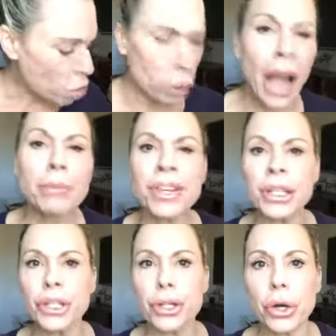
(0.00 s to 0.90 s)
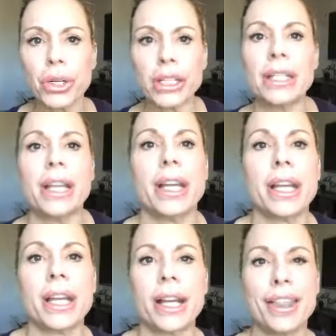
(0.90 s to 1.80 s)
I'm just
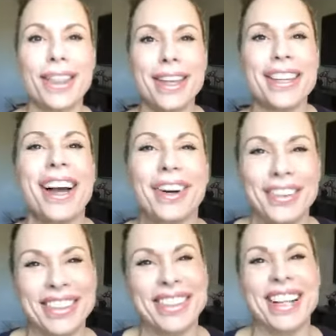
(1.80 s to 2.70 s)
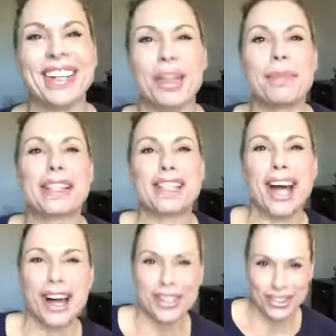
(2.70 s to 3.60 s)
noticing that, oh, the
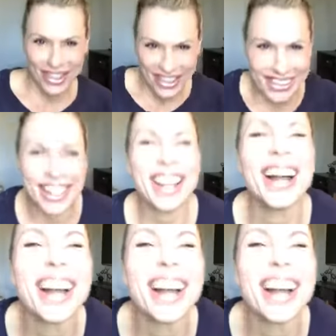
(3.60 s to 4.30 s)
massage, Andy.